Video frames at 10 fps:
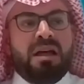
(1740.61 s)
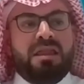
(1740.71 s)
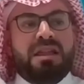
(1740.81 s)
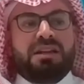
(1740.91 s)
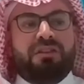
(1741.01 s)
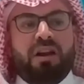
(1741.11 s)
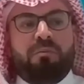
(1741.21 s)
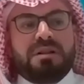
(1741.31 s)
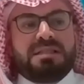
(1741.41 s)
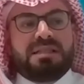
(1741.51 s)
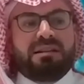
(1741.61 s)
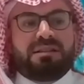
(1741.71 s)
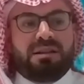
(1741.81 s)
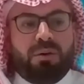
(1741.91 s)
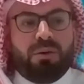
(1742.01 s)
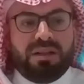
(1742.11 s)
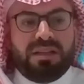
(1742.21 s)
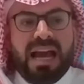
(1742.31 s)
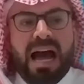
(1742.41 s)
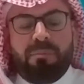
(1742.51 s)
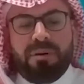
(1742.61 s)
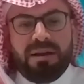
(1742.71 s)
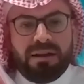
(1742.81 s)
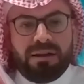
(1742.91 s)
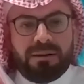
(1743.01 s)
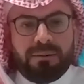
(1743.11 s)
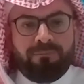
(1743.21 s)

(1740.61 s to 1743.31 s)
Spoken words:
the developments that already happening